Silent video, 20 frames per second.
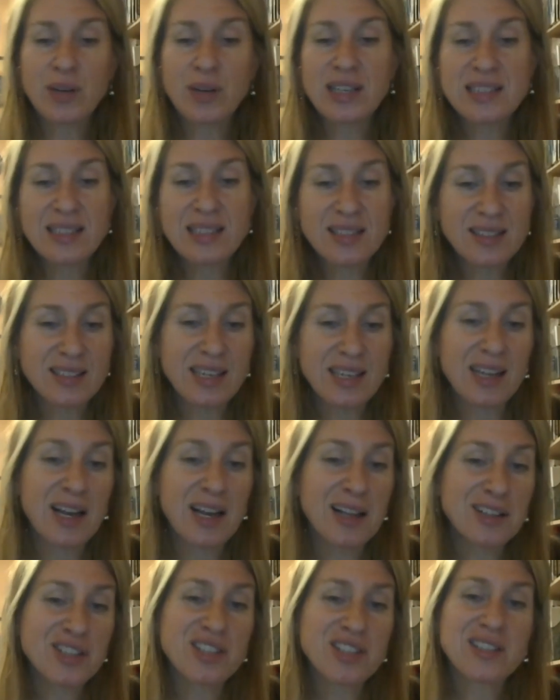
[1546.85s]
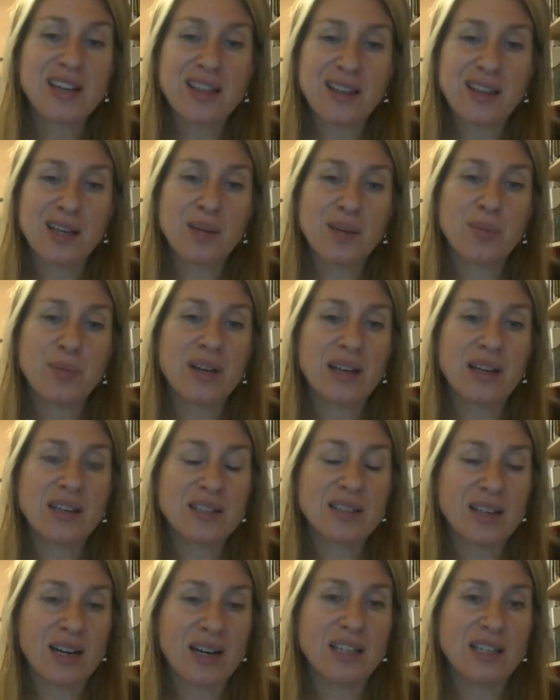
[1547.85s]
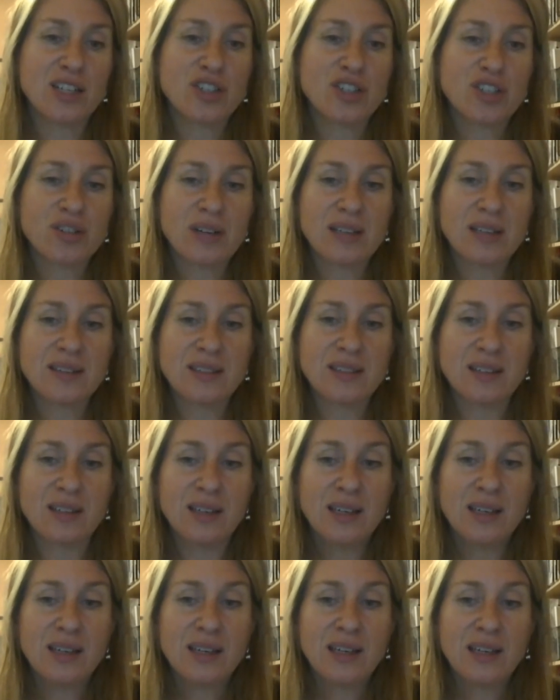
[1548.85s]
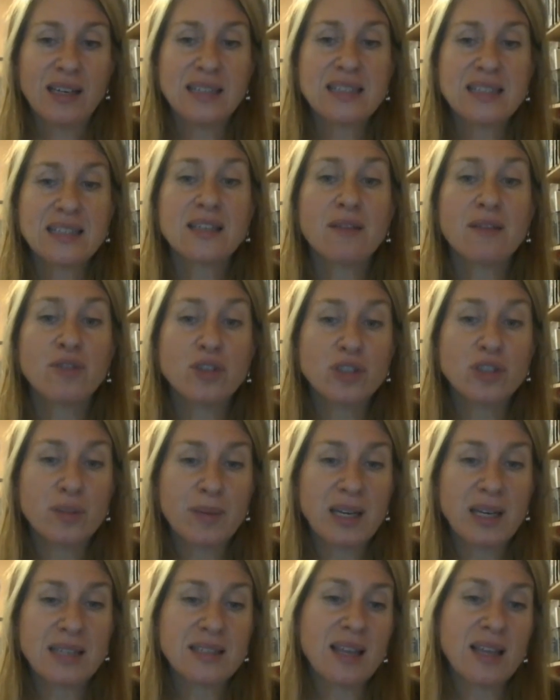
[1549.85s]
as a psychologist, I think about anxiety and stress in several domains.